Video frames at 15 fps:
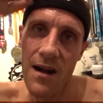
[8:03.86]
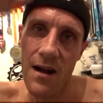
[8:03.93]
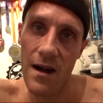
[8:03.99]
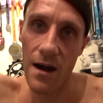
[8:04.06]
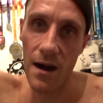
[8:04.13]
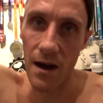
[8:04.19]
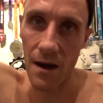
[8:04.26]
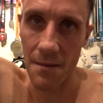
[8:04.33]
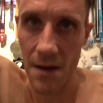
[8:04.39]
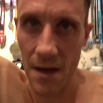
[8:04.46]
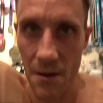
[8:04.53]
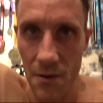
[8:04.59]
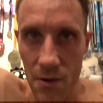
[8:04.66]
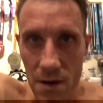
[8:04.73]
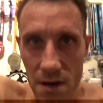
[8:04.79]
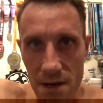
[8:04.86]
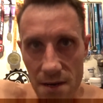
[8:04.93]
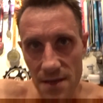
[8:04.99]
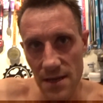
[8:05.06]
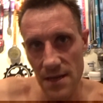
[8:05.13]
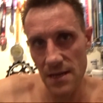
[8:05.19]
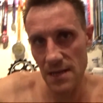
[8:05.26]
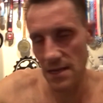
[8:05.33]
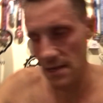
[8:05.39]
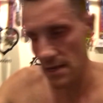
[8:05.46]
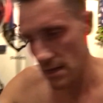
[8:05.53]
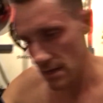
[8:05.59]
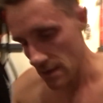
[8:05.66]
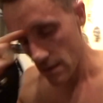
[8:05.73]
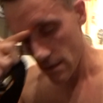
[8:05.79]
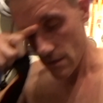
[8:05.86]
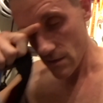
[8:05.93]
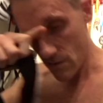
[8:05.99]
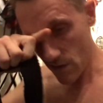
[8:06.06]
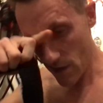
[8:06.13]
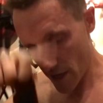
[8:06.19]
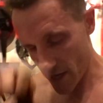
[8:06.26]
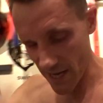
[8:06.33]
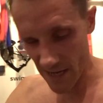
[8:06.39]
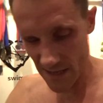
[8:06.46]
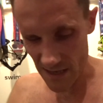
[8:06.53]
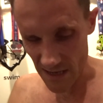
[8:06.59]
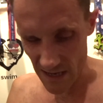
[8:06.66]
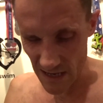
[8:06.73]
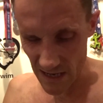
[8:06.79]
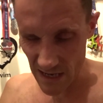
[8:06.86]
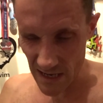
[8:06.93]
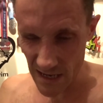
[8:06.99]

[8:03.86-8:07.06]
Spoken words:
Oh my word. Workout done.